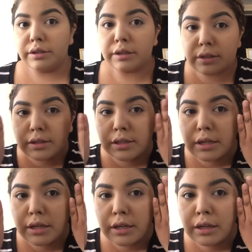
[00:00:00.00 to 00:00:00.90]
you can
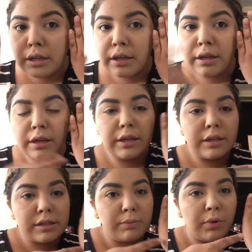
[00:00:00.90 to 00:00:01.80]
see, it
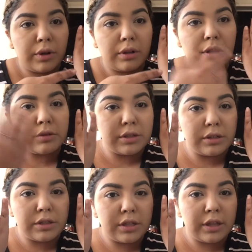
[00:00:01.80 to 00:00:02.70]
is more
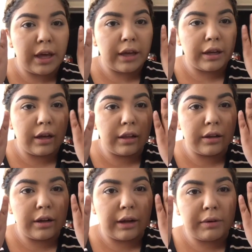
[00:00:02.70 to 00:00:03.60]
closer to that
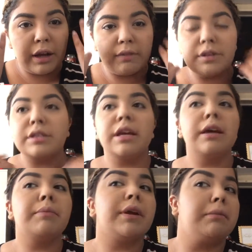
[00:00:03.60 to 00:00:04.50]
color, I would have to
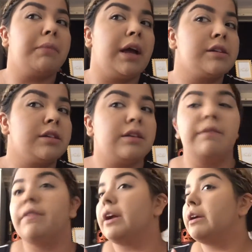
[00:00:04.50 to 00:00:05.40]
say, but it matches
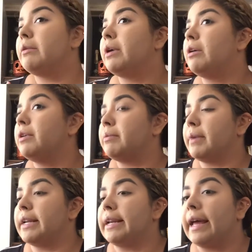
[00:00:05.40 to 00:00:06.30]
very well with
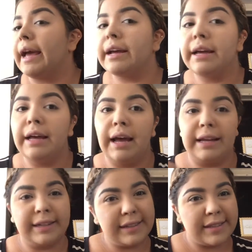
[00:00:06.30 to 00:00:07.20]
my neck.
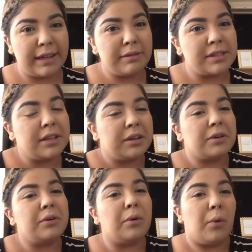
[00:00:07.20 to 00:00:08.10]
I did say it was a
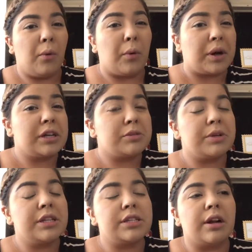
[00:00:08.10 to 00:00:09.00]
little orange
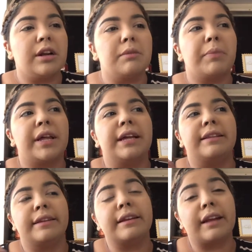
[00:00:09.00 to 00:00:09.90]
when it started, but
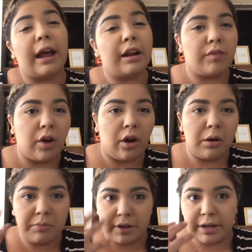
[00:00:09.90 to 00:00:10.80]
it did kind of
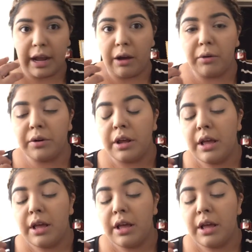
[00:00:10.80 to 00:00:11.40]
calm down.